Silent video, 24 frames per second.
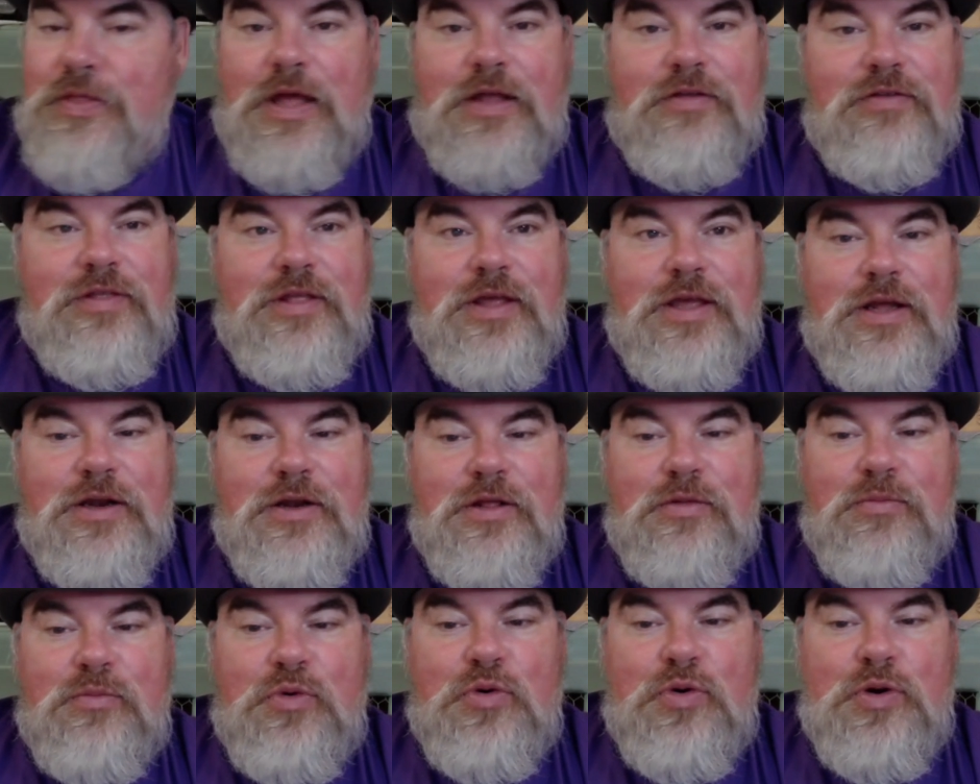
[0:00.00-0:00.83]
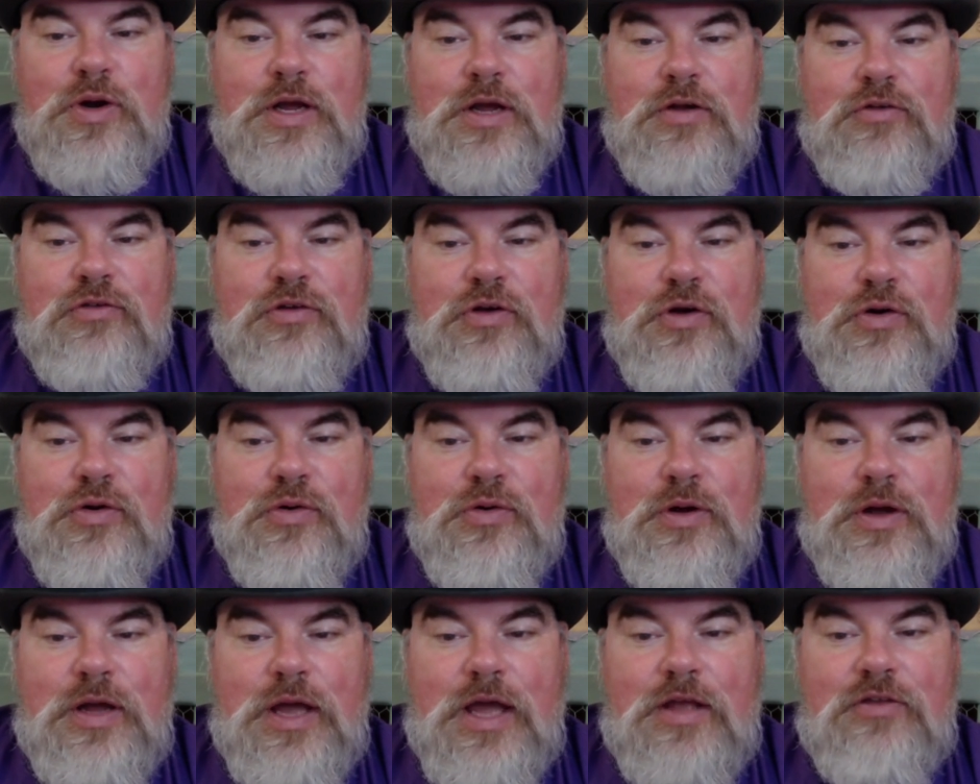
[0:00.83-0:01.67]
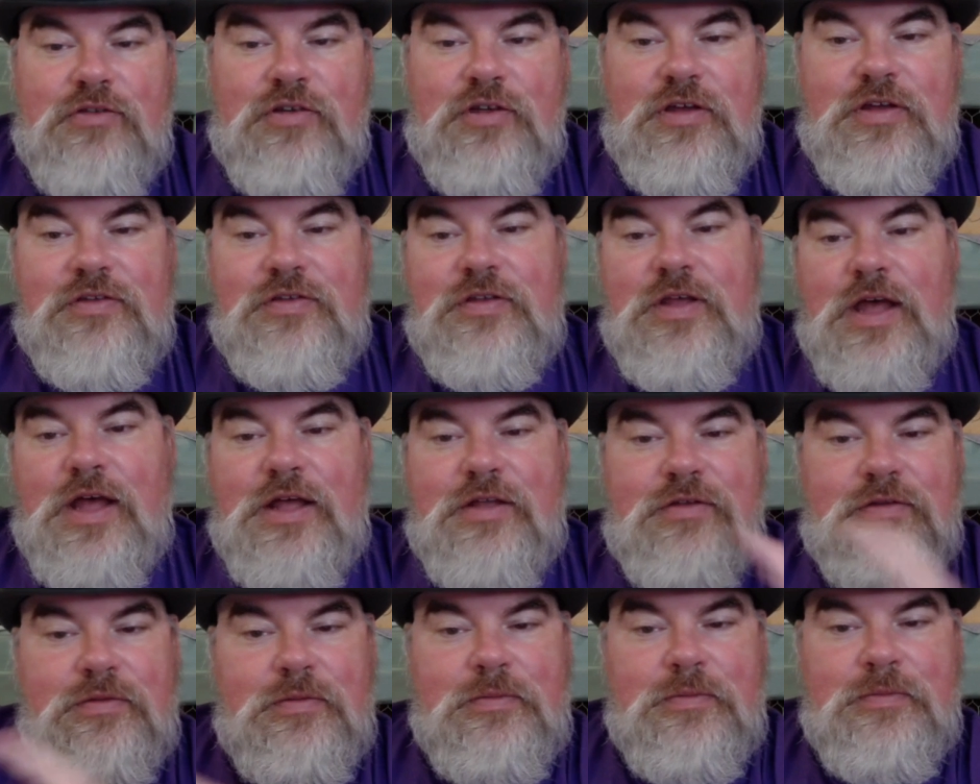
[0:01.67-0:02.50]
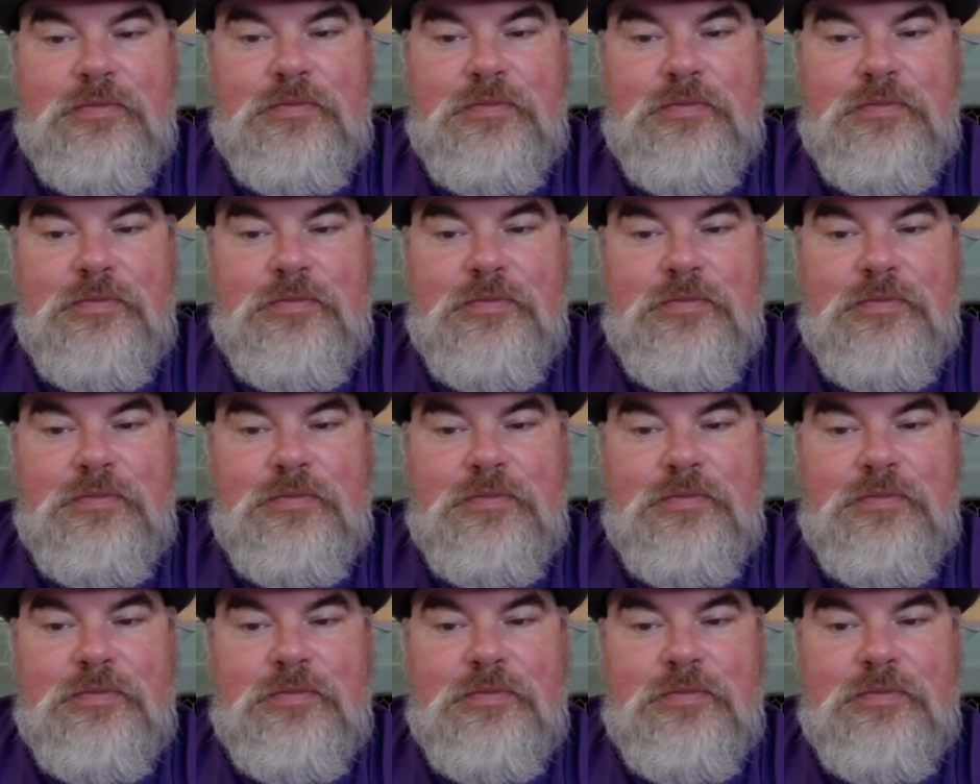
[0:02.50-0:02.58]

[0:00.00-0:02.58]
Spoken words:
That's the end of the morning show. And she says...